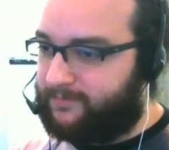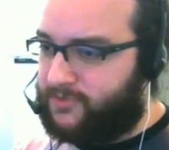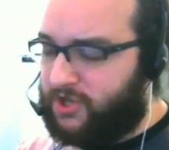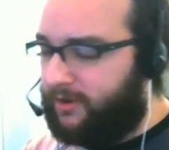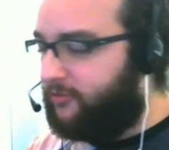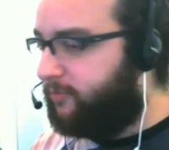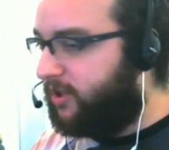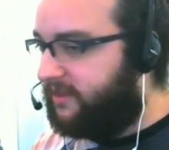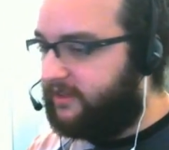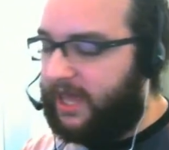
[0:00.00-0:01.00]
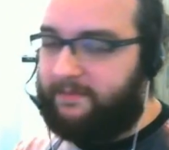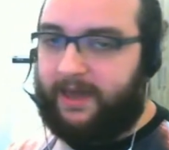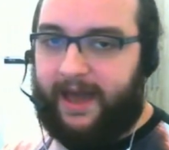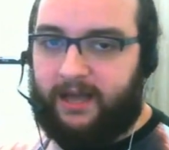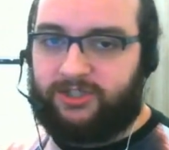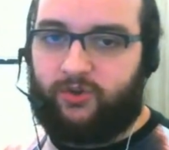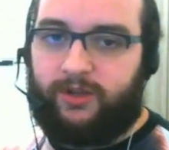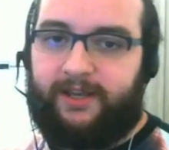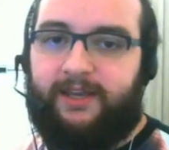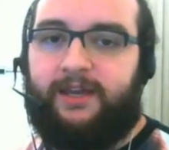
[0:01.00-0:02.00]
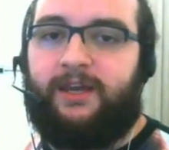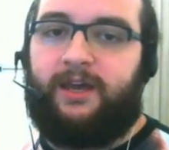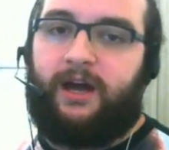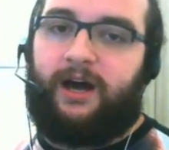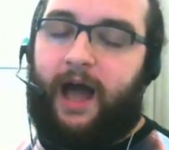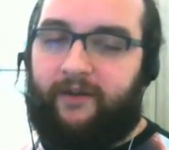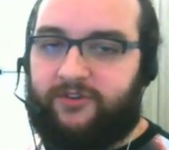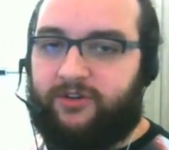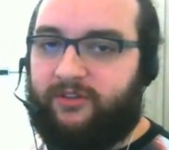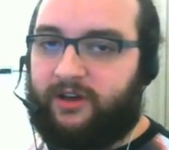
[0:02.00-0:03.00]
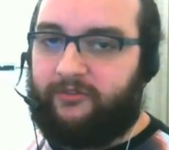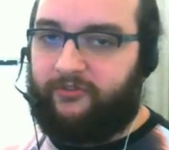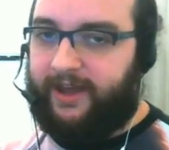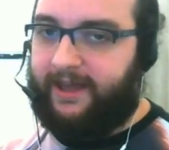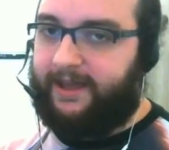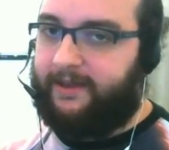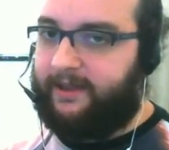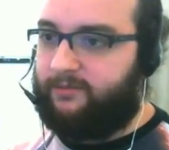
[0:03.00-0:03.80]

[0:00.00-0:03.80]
So if you play the game casually, after the cafe,